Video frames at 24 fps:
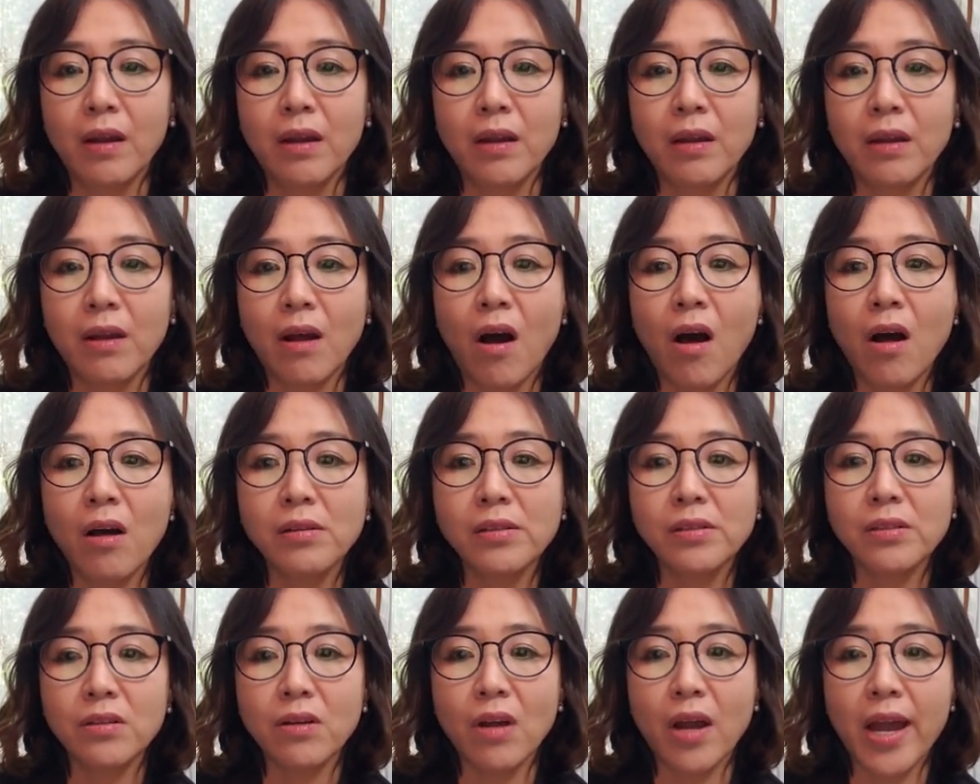It
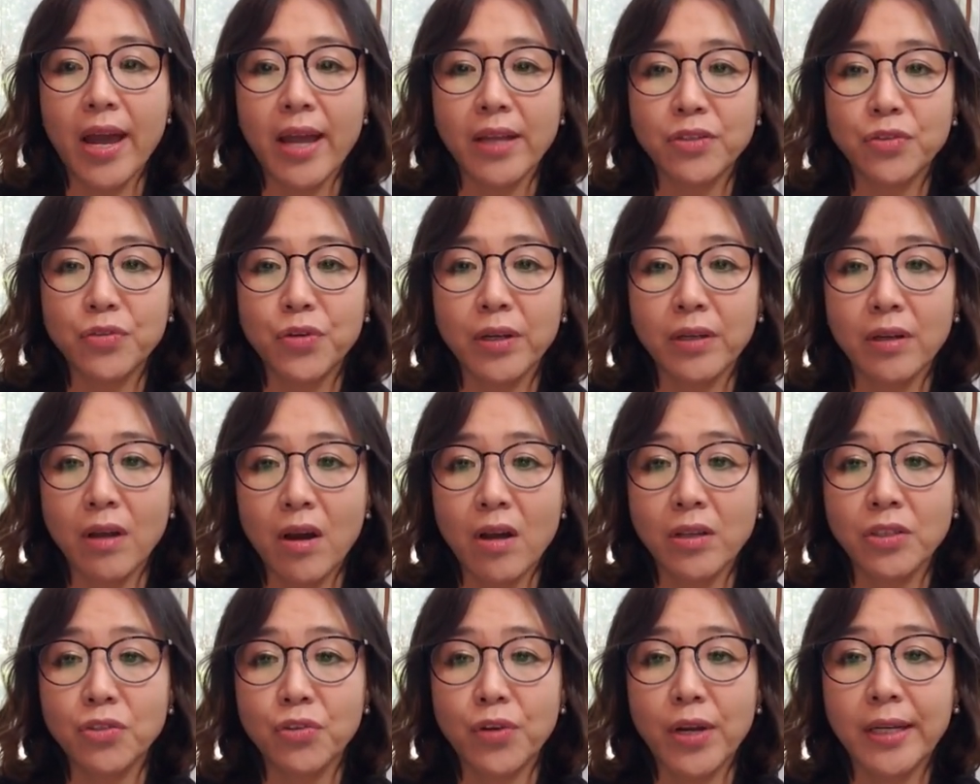also
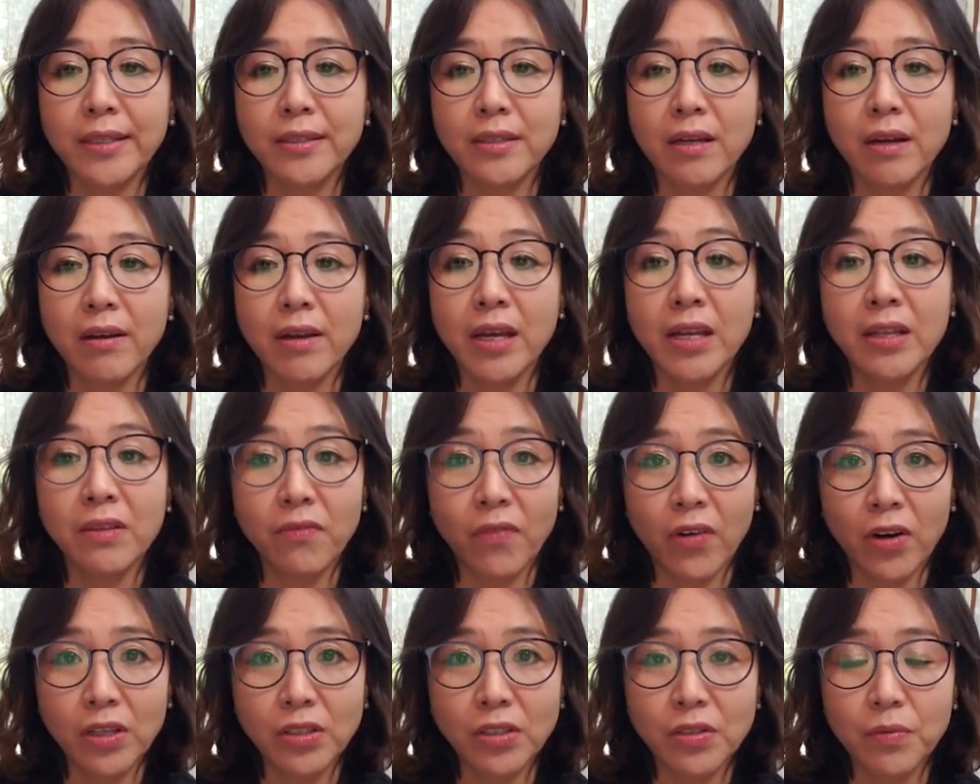attracts
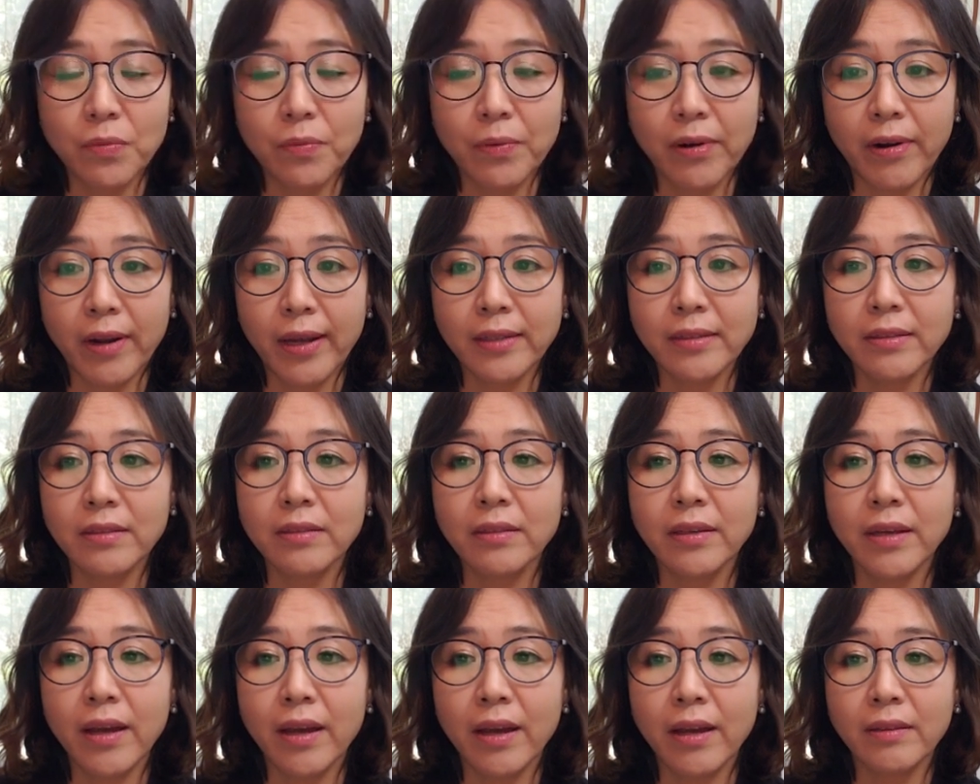invertebrate
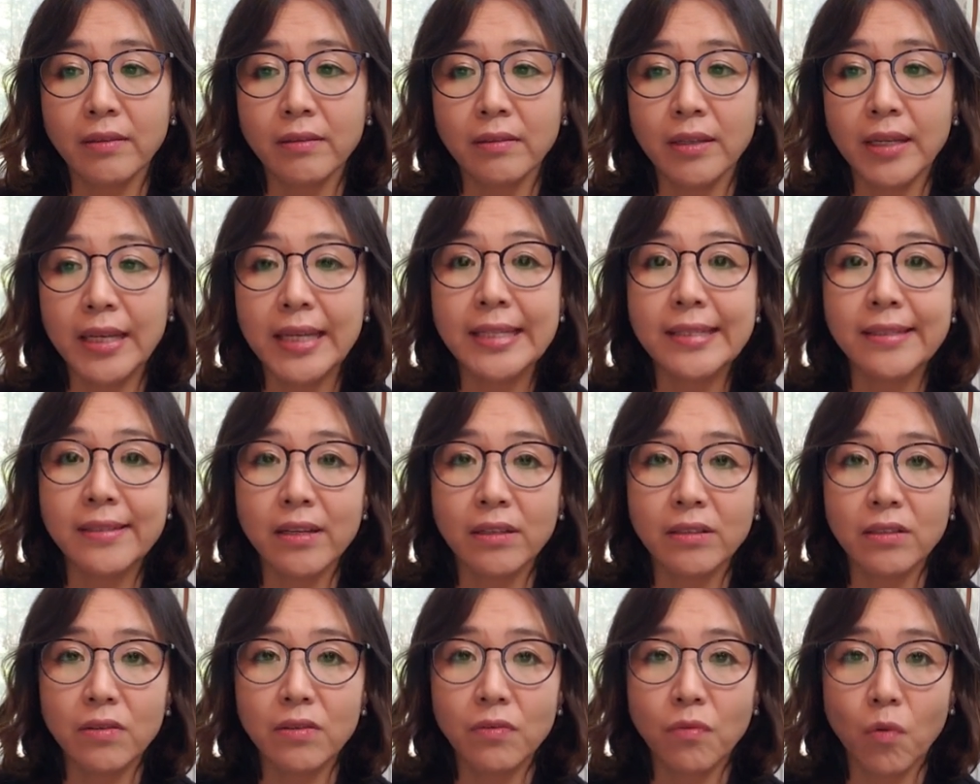and
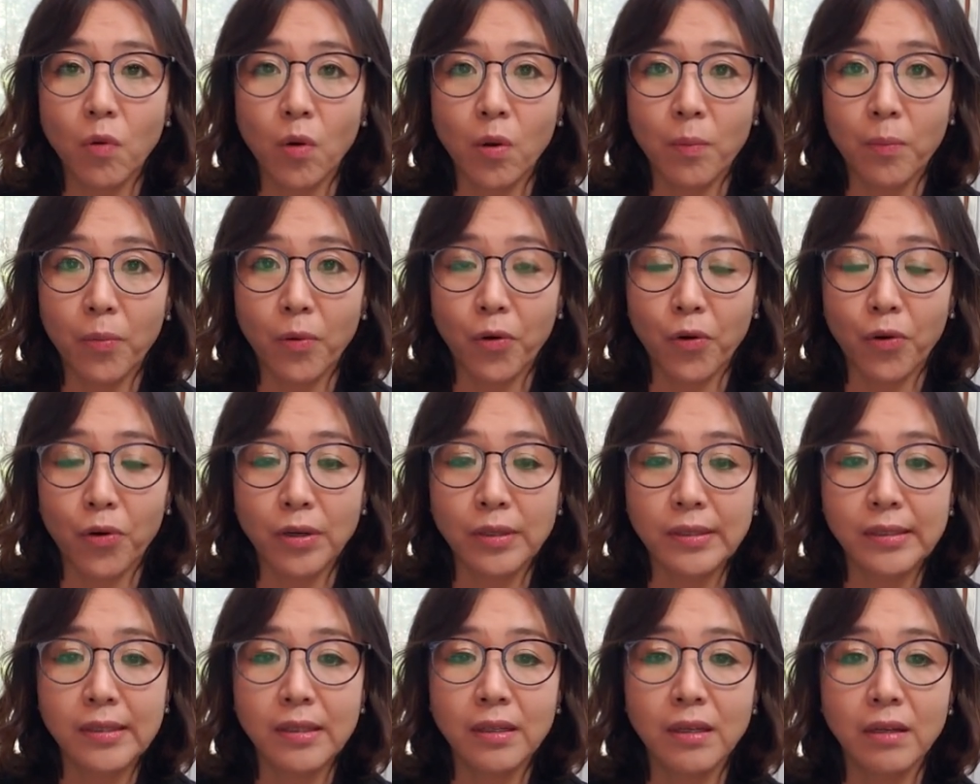insectivore
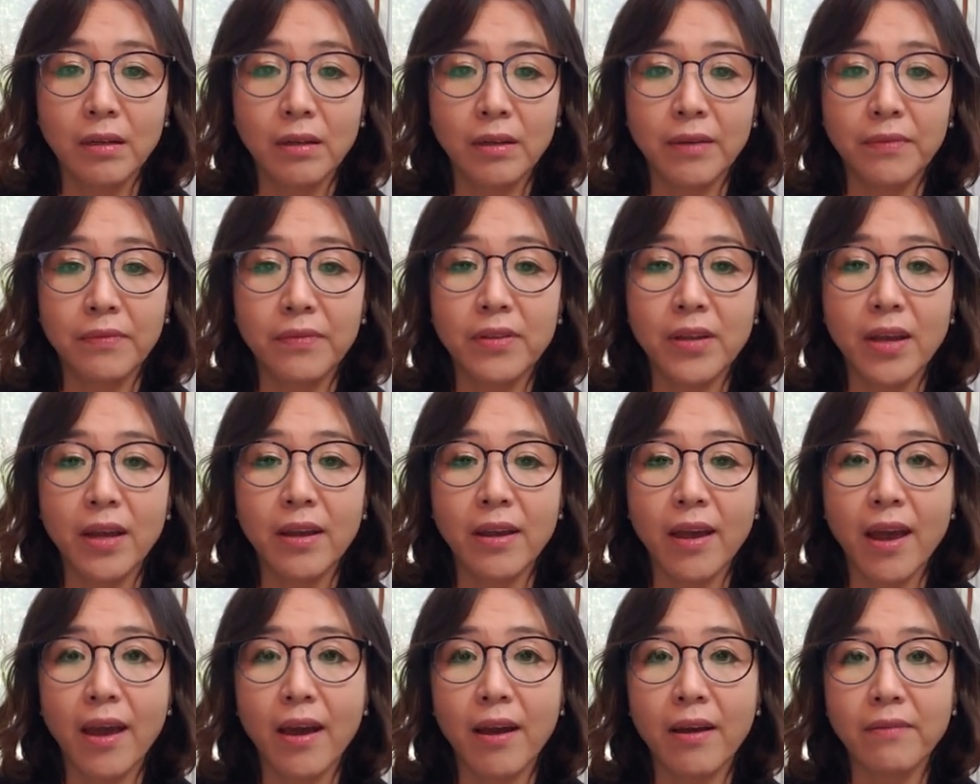birds if
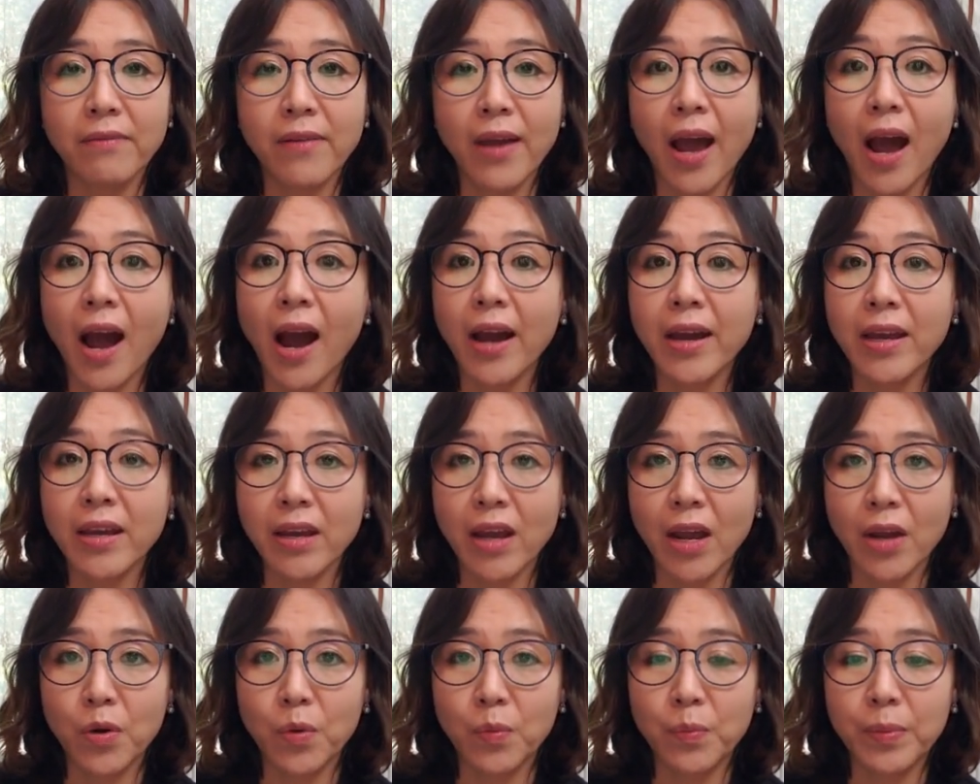they have a high
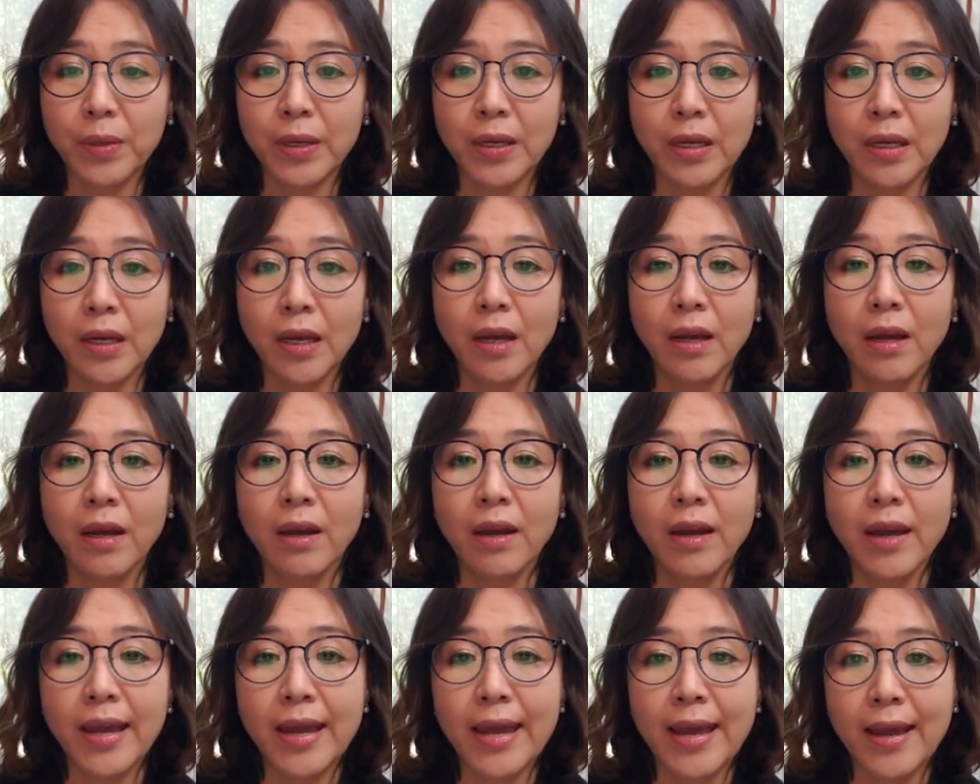canopy
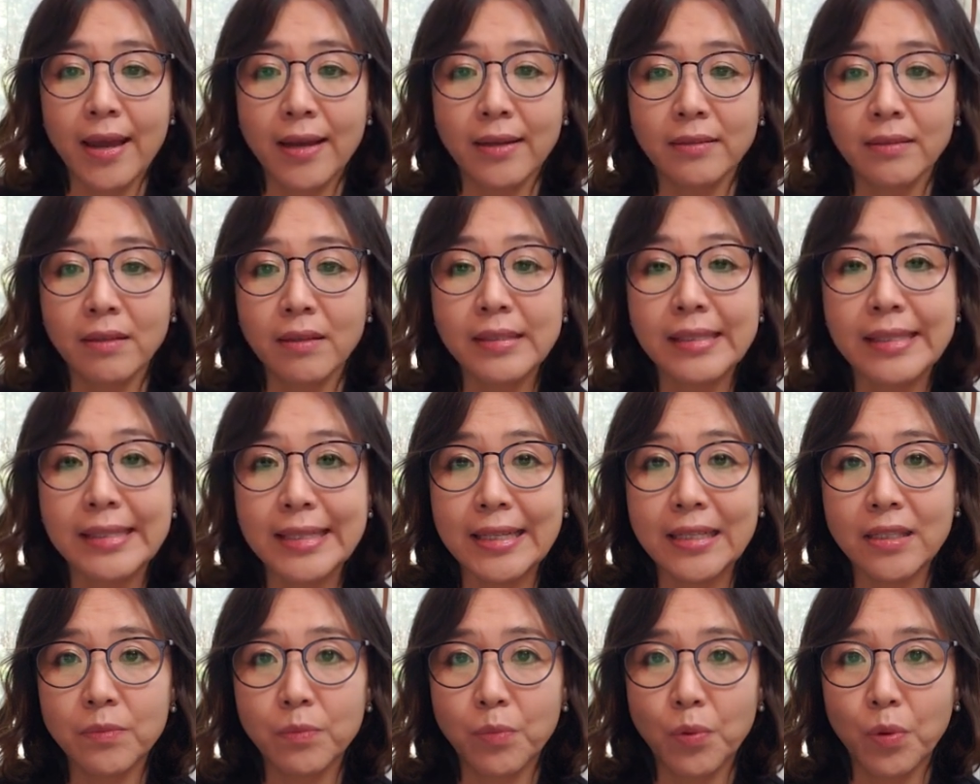and
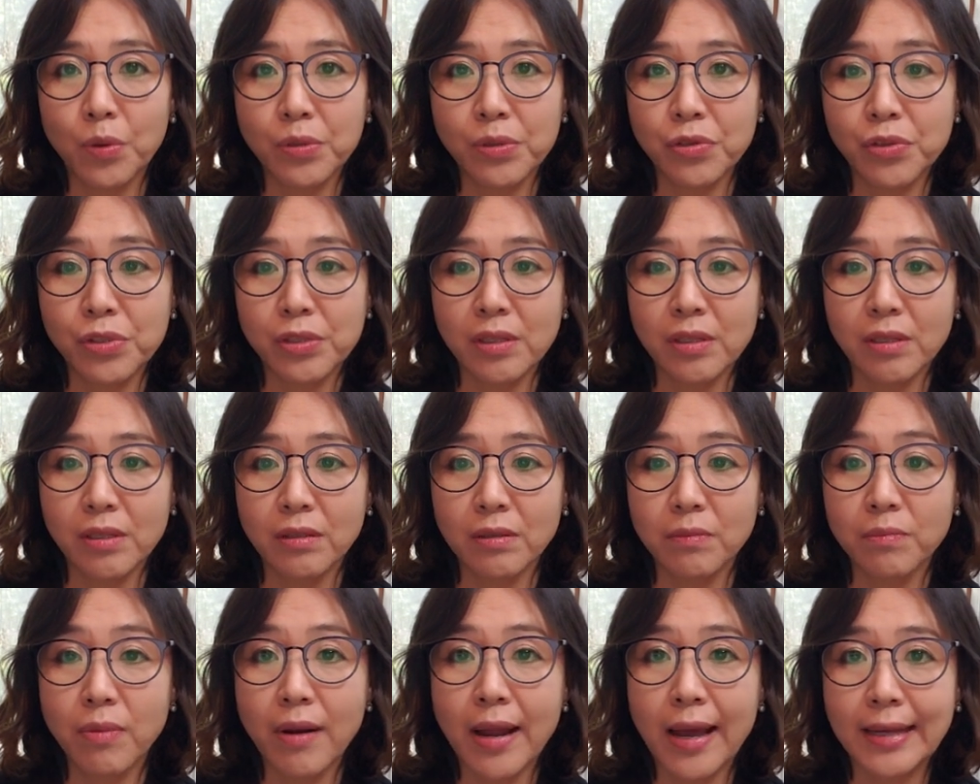
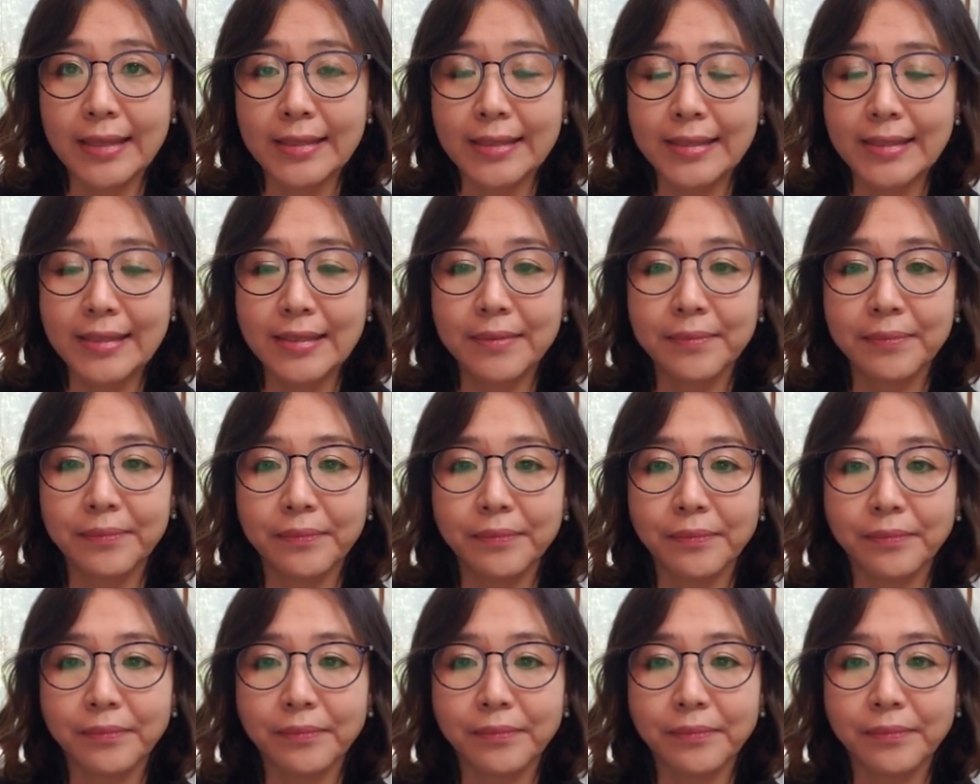seed-producing plants.